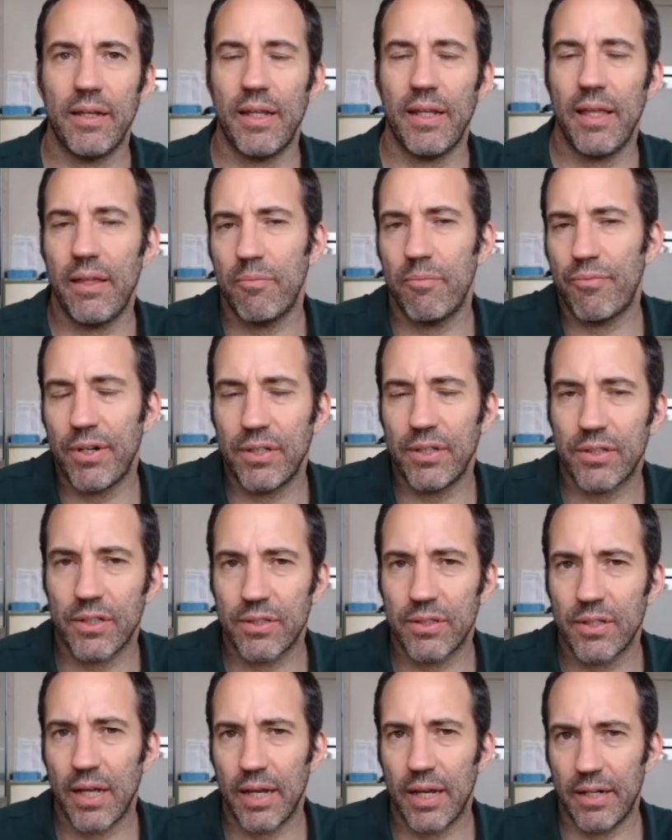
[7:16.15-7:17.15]
It brings us
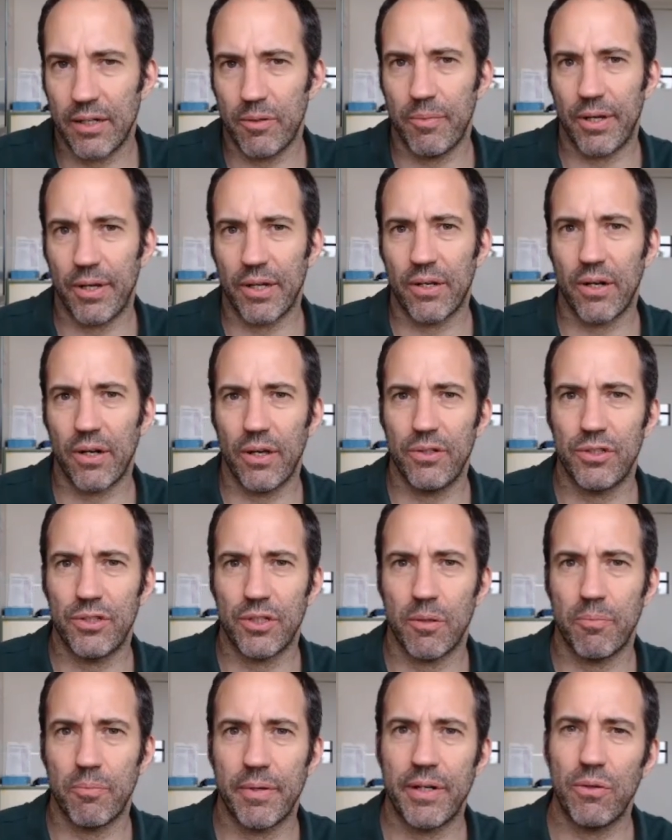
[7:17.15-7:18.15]
a little bit closer,
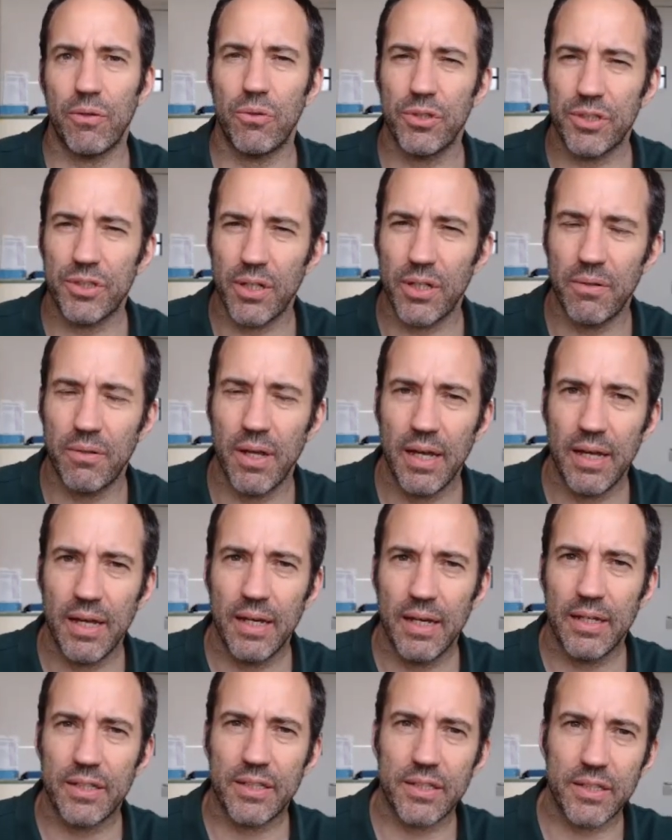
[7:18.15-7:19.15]
but it also
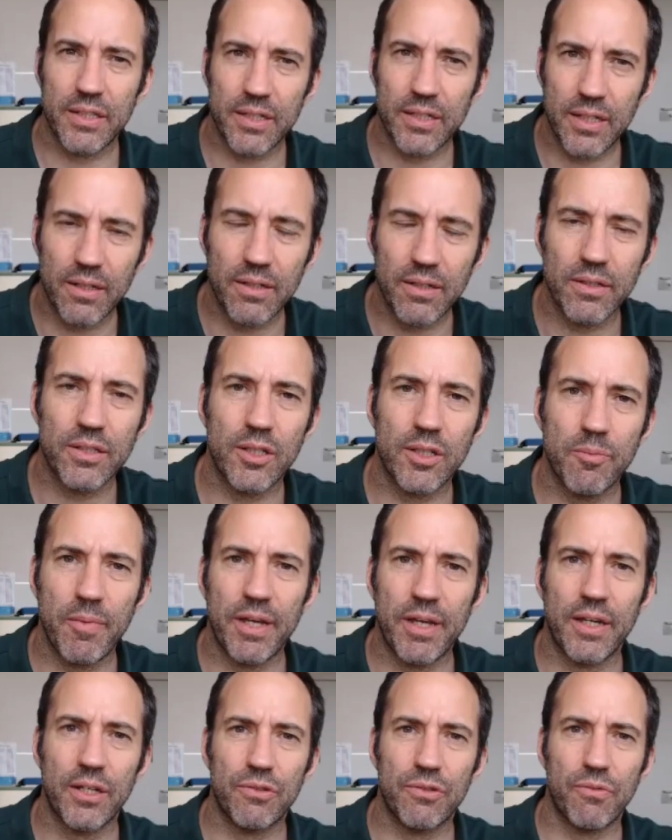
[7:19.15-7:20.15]
starts to
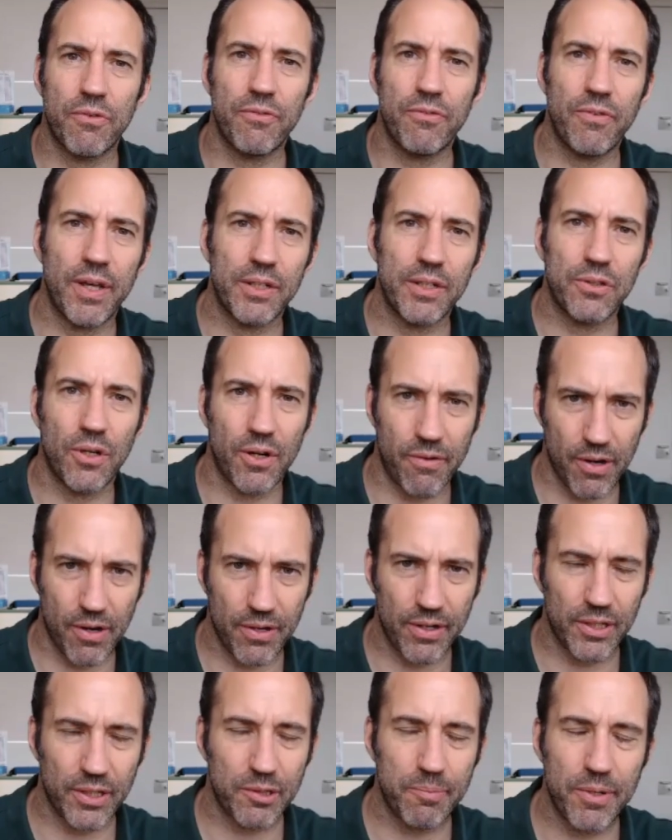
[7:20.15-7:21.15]
make us reflect on our own
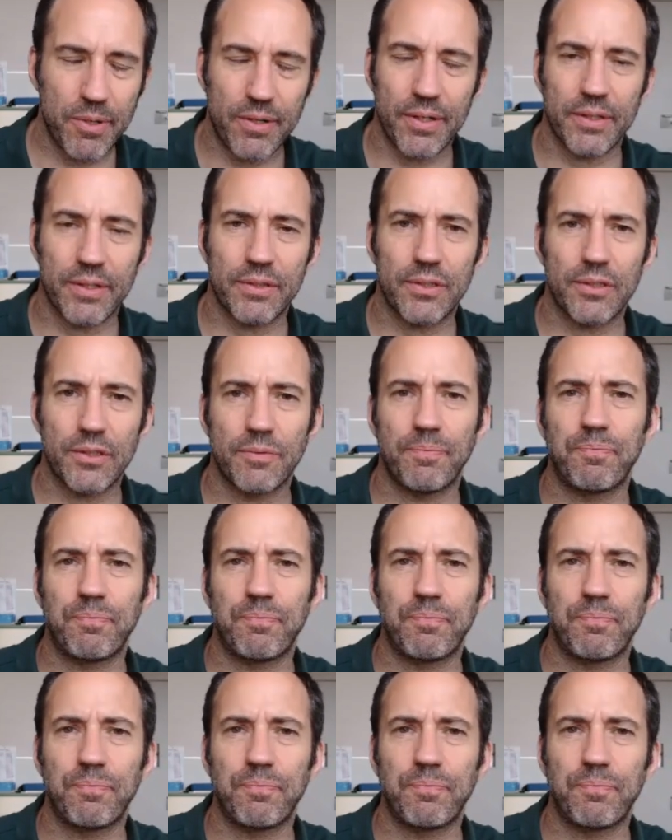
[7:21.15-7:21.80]
experience.